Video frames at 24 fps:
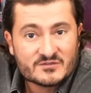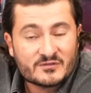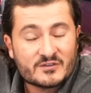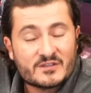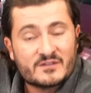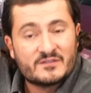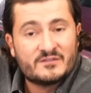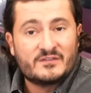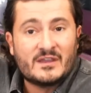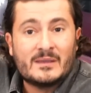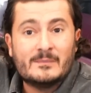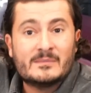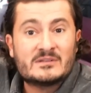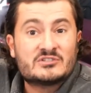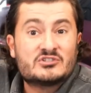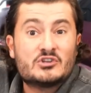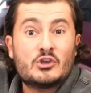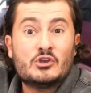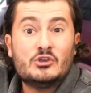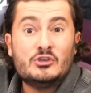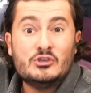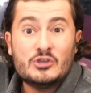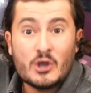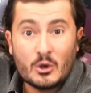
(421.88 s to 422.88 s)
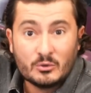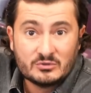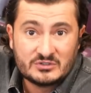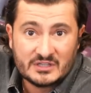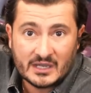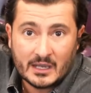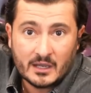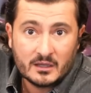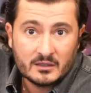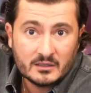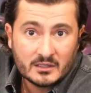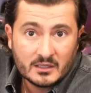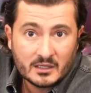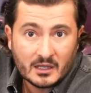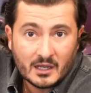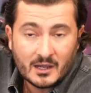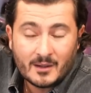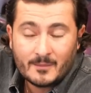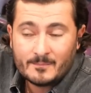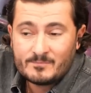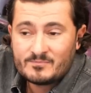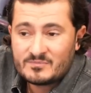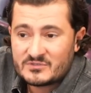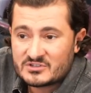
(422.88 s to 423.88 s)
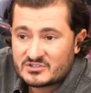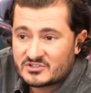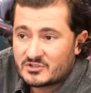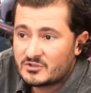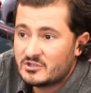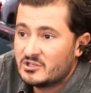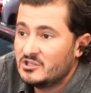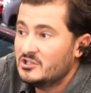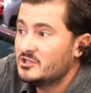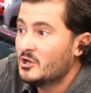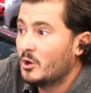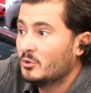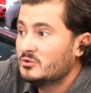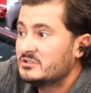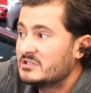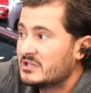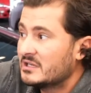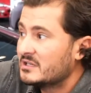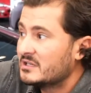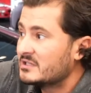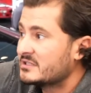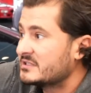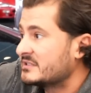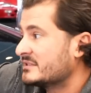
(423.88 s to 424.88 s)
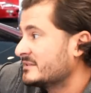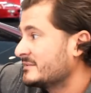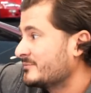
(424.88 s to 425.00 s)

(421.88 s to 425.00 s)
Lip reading: for the famous Jota. So the Jota